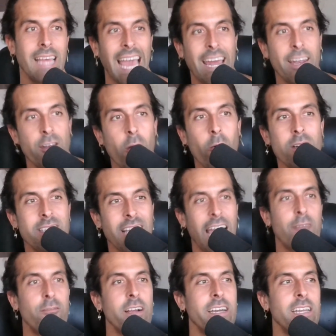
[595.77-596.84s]
And no one's
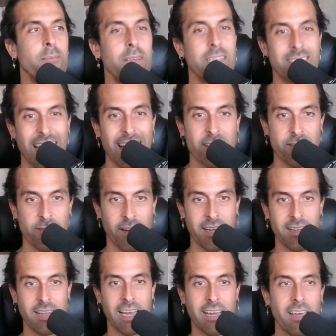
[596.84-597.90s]
ever going to be
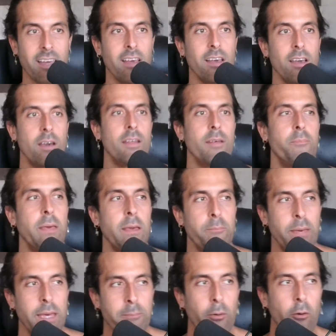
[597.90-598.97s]
satisfied. Like,
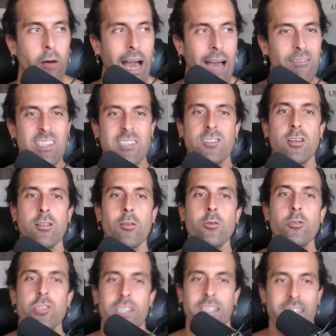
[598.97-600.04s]
People have this
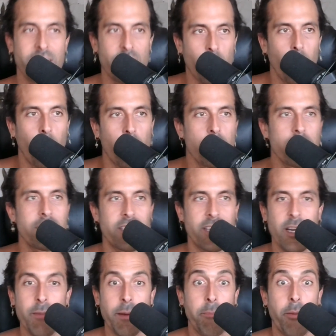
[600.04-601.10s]
delusion that the world is
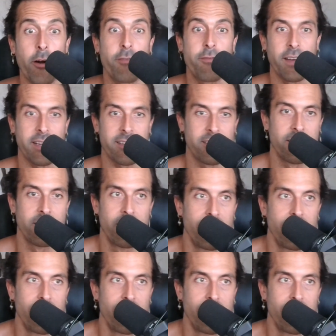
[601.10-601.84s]
going to be perfect.